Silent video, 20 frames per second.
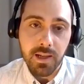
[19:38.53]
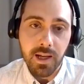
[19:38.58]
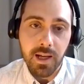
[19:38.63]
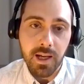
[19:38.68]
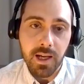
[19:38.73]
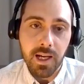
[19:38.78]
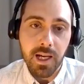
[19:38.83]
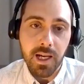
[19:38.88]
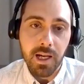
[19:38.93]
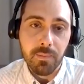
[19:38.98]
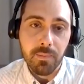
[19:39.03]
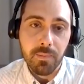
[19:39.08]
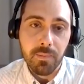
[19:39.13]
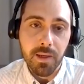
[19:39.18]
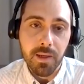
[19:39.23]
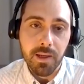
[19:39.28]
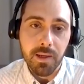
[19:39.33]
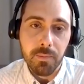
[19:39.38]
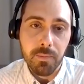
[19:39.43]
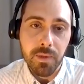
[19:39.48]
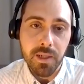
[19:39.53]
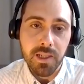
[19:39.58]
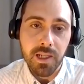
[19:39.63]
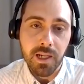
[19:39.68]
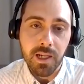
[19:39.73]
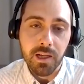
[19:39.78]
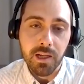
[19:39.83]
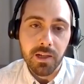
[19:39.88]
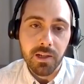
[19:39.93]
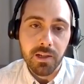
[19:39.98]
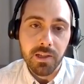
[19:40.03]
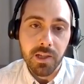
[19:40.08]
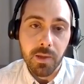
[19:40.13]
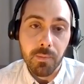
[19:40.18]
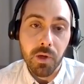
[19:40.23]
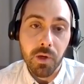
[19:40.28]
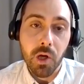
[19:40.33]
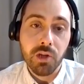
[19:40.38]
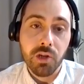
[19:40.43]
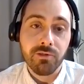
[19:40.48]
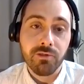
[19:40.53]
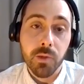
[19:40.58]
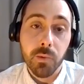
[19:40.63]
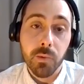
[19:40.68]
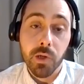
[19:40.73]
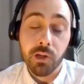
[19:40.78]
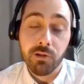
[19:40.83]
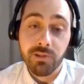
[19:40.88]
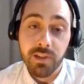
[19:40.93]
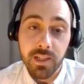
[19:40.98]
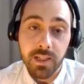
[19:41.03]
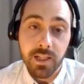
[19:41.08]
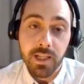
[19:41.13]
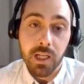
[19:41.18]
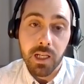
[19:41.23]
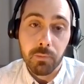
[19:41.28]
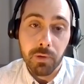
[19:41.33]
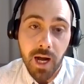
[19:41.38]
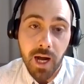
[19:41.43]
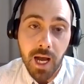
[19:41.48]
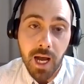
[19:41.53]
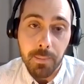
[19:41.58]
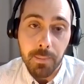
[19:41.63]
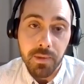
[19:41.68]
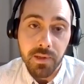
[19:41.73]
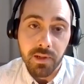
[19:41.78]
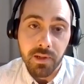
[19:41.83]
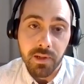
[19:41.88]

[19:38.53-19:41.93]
in particular, some countries were critical, perhaps,